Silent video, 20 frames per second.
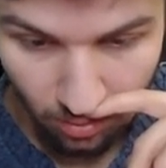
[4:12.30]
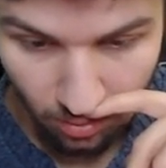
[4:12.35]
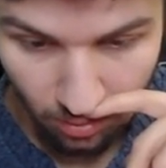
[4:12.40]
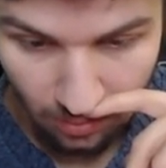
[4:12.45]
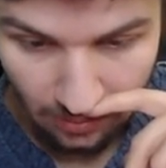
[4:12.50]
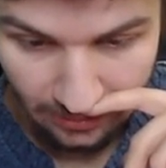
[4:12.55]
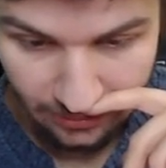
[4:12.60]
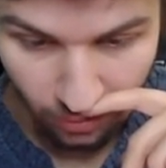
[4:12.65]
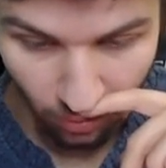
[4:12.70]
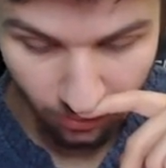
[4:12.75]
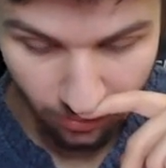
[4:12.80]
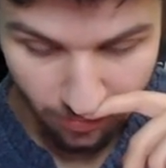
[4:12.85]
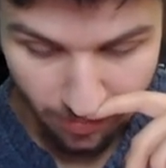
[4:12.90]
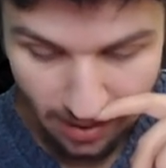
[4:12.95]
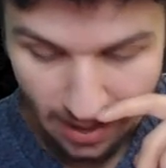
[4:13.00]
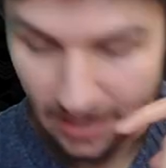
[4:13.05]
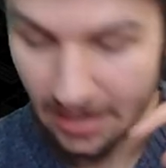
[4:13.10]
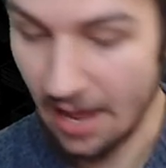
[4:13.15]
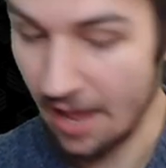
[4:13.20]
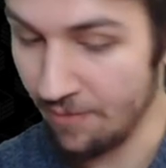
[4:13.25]
Let's go in the
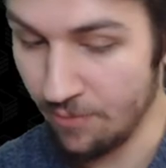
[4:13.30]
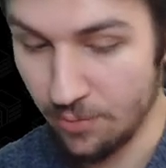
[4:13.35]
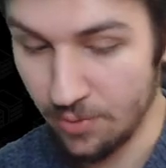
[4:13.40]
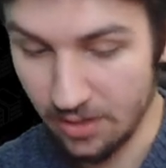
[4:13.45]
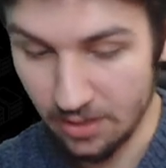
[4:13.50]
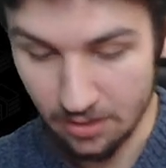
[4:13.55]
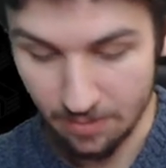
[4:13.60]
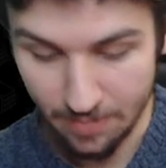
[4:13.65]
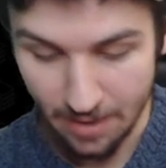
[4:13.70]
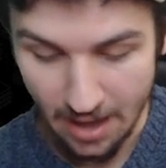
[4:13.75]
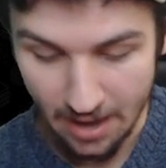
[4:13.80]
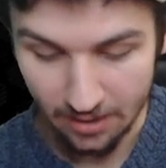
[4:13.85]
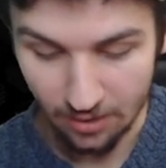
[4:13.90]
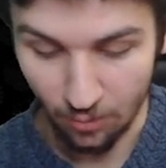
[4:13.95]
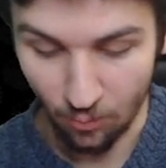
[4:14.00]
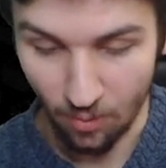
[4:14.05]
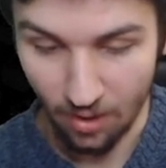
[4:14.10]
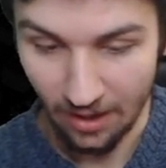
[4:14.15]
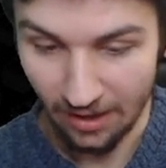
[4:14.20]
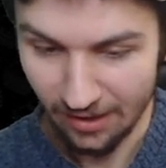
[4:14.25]
back. I haven't been in the back in
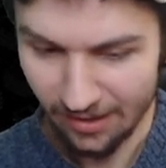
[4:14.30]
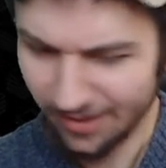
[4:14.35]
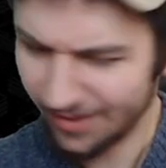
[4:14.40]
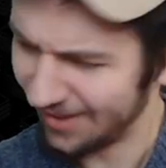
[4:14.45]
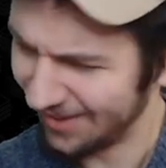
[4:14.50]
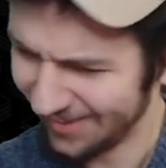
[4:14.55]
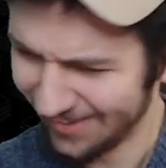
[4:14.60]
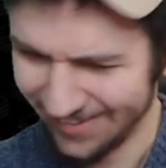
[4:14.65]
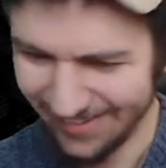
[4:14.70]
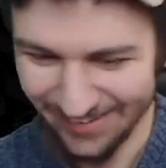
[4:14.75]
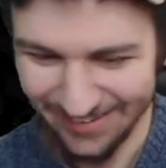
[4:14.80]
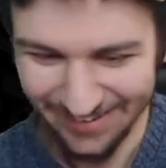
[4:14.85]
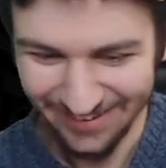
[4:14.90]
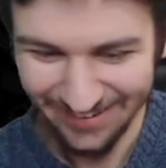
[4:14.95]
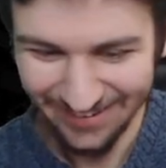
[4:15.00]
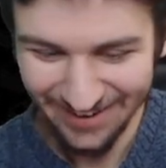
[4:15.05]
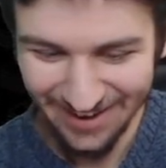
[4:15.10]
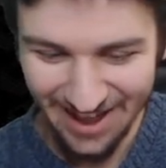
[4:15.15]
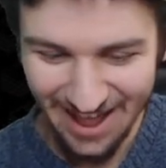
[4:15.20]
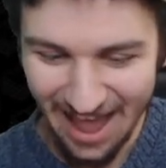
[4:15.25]
a while.
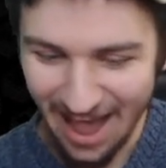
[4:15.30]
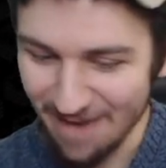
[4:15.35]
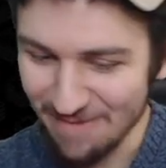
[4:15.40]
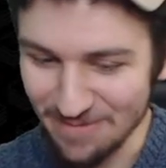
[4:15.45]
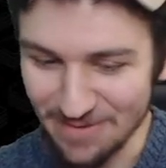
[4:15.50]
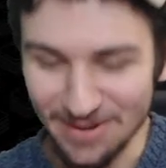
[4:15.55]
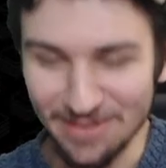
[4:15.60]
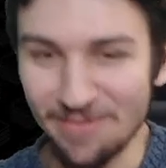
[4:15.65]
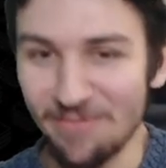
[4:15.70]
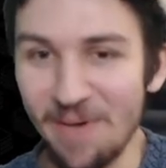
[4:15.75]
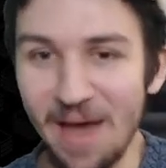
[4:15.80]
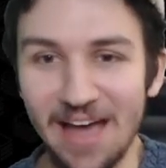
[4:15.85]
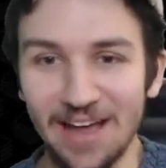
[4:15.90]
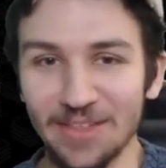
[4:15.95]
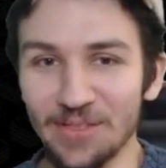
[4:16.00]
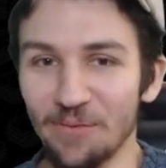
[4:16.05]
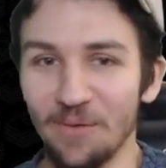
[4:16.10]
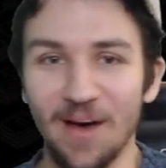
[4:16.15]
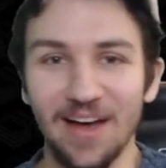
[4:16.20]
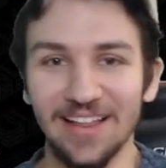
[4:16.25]
Let's
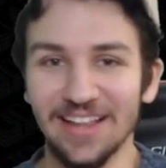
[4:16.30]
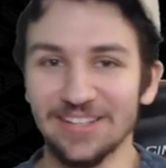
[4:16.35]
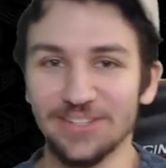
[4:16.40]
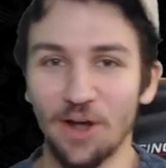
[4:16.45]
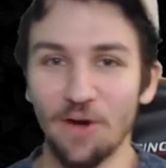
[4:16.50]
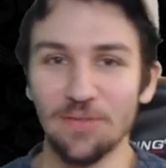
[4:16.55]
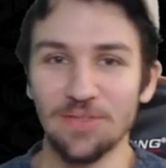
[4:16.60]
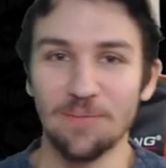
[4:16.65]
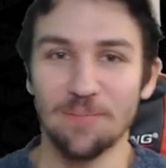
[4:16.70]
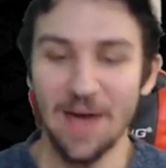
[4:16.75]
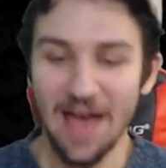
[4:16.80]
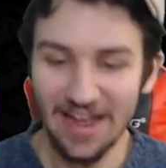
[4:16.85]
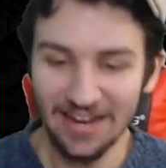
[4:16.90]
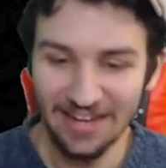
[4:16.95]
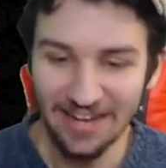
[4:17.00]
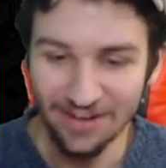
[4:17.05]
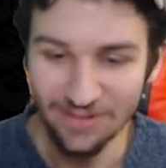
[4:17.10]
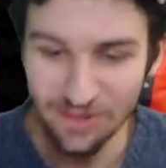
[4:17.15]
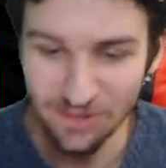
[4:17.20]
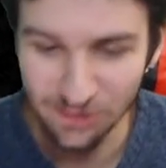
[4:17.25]
go with the
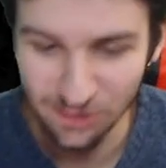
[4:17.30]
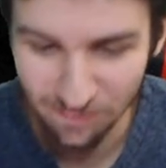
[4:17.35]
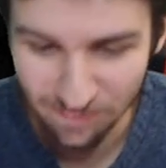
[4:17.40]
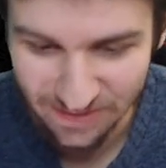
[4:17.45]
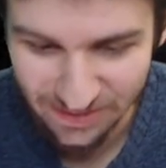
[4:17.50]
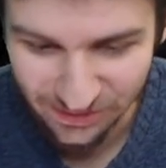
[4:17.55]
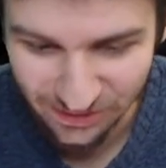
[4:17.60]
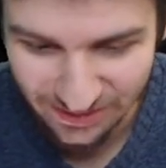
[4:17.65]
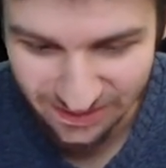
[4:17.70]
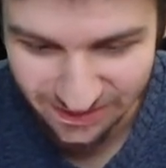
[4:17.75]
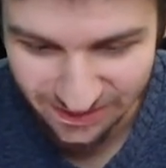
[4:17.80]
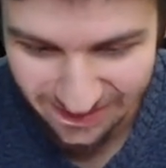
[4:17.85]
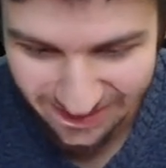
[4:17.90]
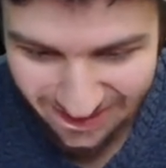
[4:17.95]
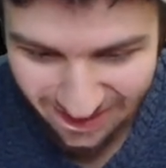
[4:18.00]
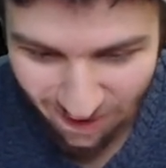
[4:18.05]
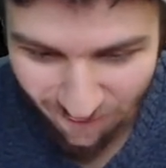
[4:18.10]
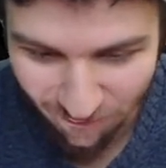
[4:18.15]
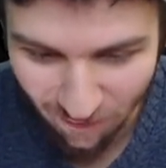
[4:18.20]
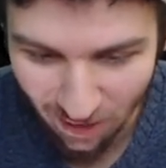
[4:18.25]
back. This should be
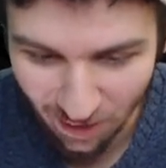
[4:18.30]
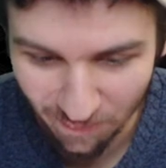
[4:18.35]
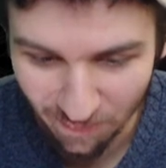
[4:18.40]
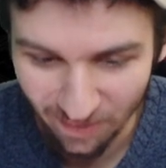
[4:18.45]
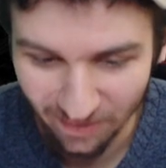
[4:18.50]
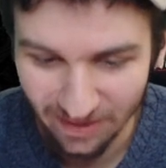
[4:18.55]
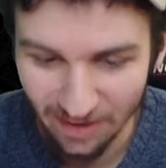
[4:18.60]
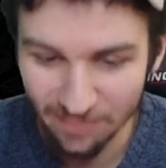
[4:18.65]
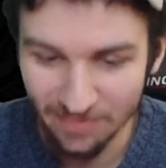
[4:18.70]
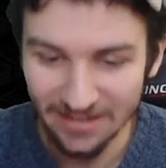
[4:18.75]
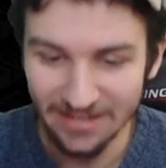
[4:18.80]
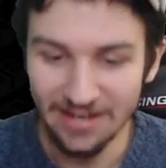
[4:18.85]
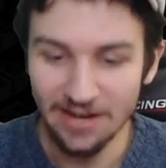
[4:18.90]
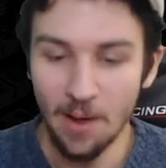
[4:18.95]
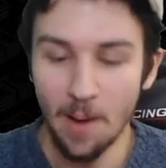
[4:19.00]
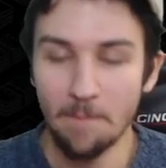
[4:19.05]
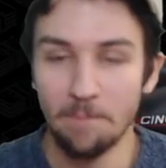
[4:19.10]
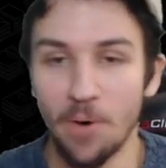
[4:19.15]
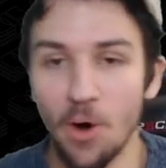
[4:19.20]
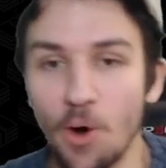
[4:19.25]
GG. Fireball coming in.
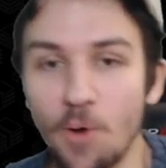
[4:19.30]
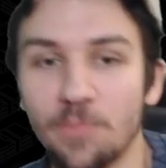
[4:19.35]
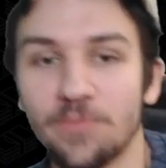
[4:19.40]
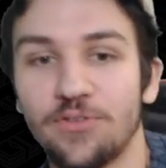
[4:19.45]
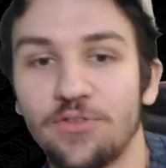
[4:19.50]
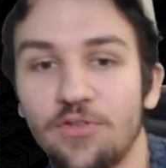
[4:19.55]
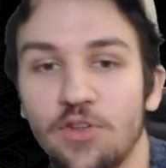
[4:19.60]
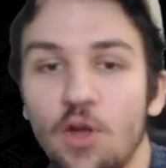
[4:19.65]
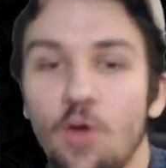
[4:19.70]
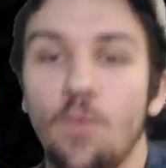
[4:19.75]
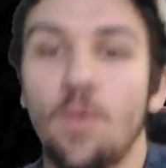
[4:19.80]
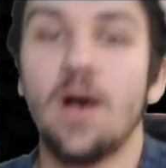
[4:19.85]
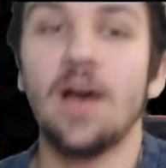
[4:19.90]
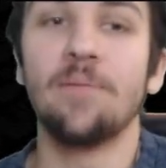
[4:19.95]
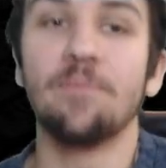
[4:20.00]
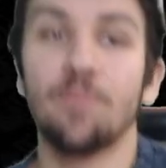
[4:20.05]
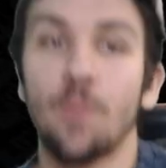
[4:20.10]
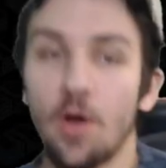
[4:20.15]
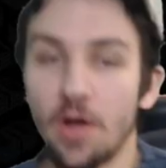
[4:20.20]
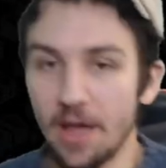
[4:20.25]
Boom, still
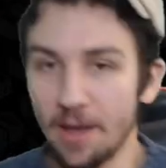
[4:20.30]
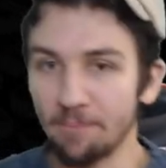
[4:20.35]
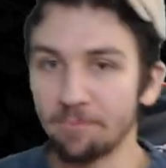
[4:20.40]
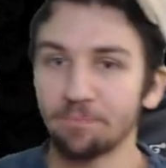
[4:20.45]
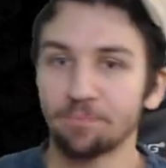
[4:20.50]
won. Okay.